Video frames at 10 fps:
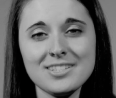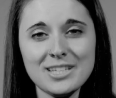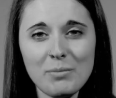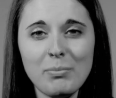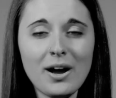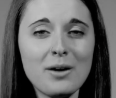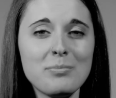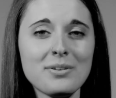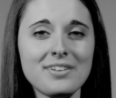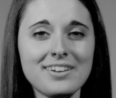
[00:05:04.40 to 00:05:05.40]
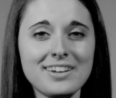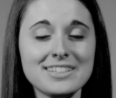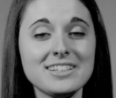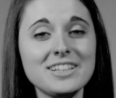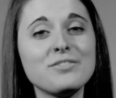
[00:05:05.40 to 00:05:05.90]
step up,
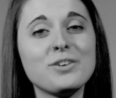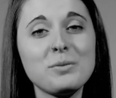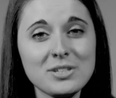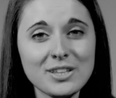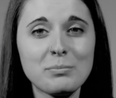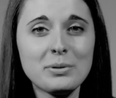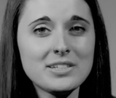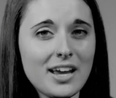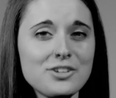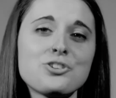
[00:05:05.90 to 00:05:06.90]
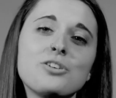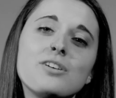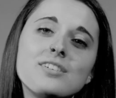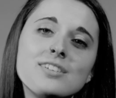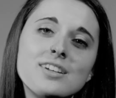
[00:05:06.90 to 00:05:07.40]
to live up to their
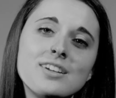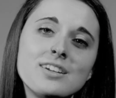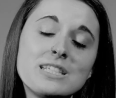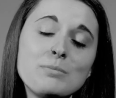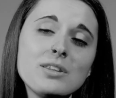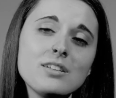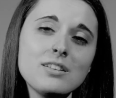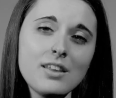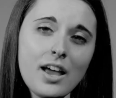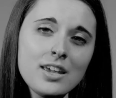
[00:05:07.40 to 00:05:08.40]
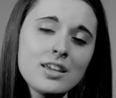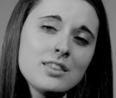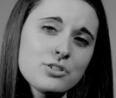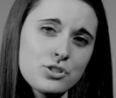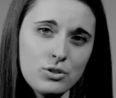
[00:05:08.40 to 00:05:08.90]
potential, to be the light
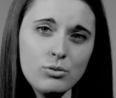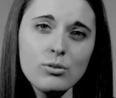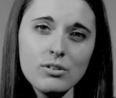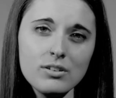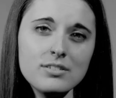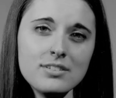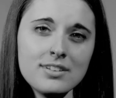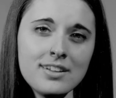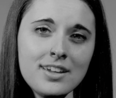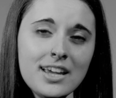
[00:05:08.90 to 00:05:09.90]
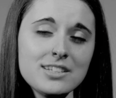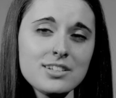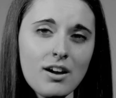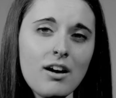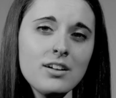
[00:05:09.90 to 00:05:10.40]
in their school, and
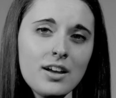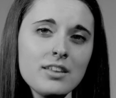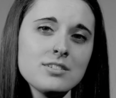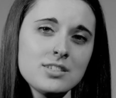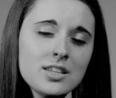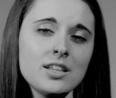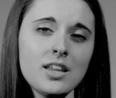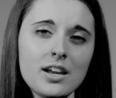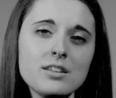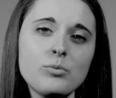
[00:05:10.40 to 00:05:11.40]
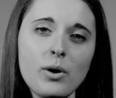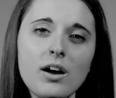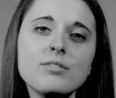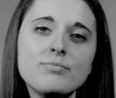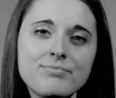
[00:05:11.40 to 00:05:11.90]
to call others to the light as
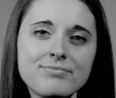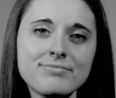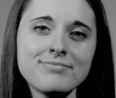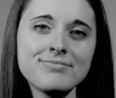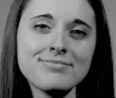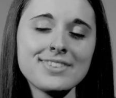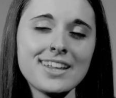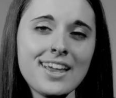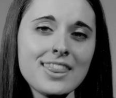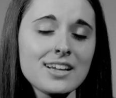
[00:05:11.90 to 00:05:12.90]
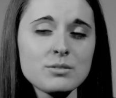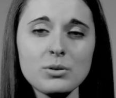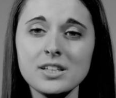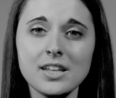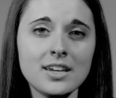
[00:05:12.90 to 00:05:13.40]
well. That's
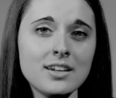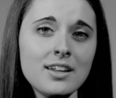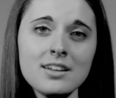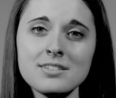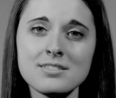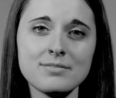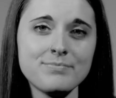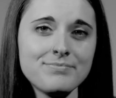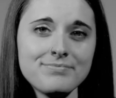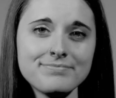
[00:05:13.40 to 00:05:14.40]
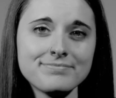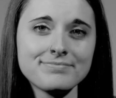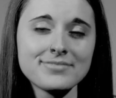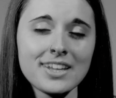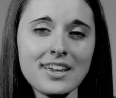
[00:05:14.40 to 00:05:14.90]
what Enlightened is.
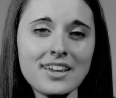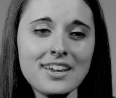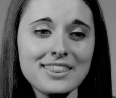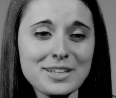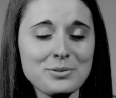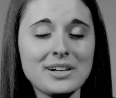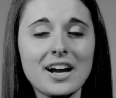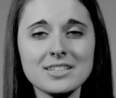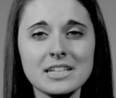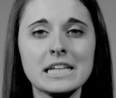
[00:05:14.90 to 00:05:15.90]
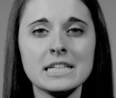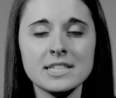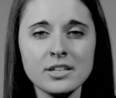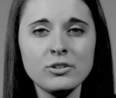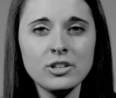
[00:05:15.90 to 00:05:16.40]
That's what God's going to
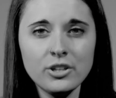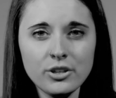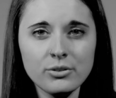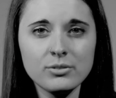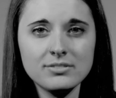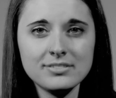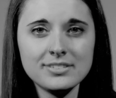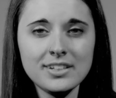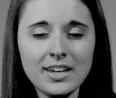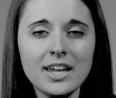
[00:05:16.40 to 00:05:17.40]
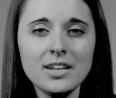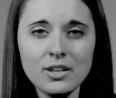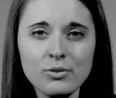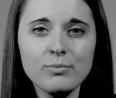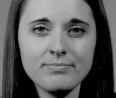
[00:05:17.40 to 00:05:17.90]
continue to do in
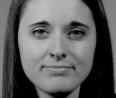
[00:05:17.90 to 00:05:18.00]
you.